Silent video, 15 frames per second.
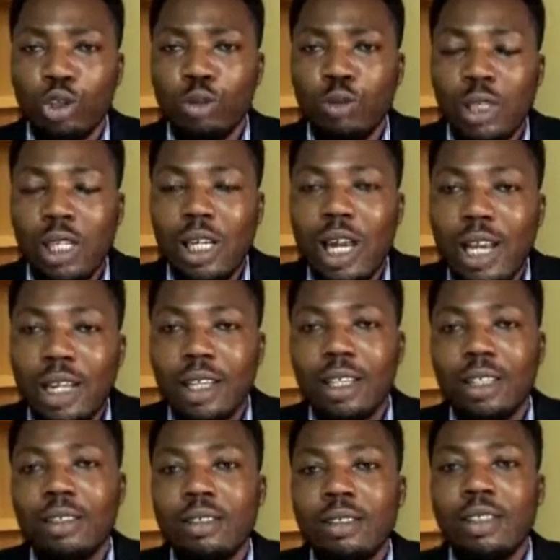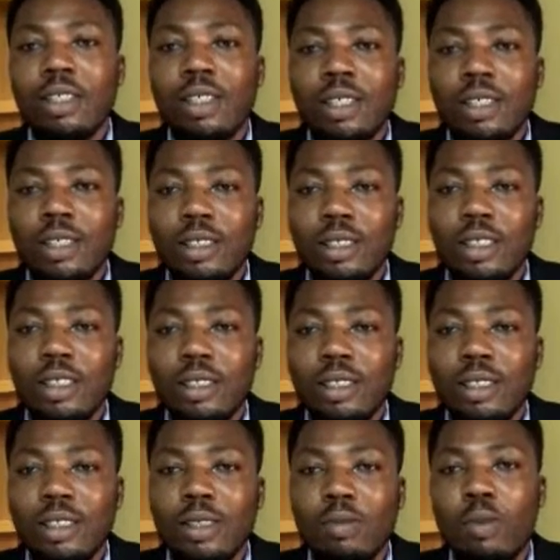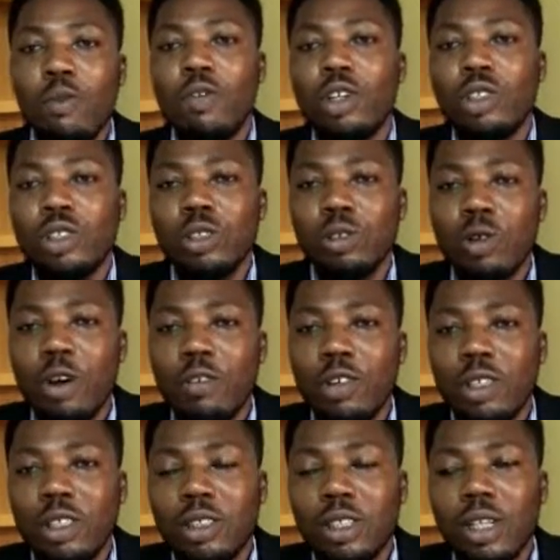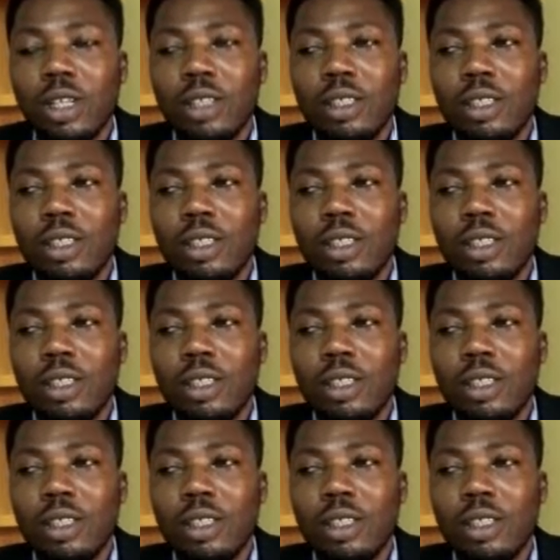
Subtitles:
really like the profession graphic design?